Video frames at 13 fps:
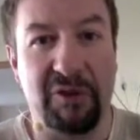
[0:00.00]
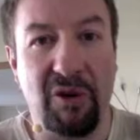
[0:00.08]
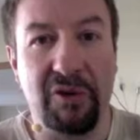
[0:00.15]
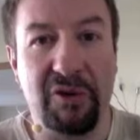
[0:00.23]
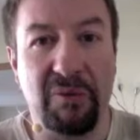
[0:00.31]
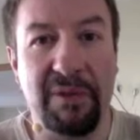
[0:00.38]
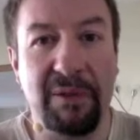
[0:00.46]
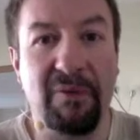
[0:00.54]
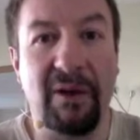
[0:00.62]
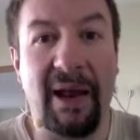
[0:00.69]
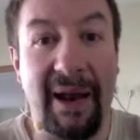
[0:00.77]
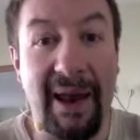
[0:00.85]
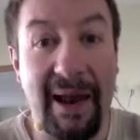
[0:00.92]
to other people
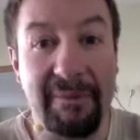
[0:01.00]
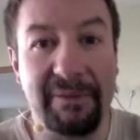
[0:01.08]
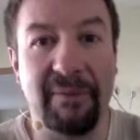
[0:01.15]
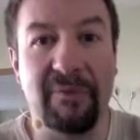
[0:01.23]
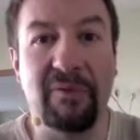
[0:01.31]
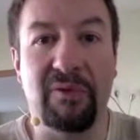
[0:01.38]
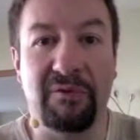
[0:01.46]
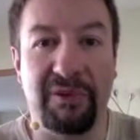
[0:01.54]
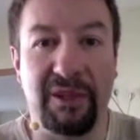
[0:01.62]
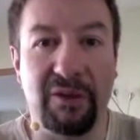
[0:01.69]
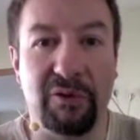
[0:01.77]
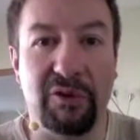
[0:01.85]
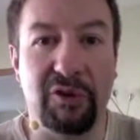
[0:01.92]
and help them to
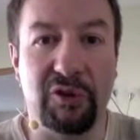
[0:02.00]
feel good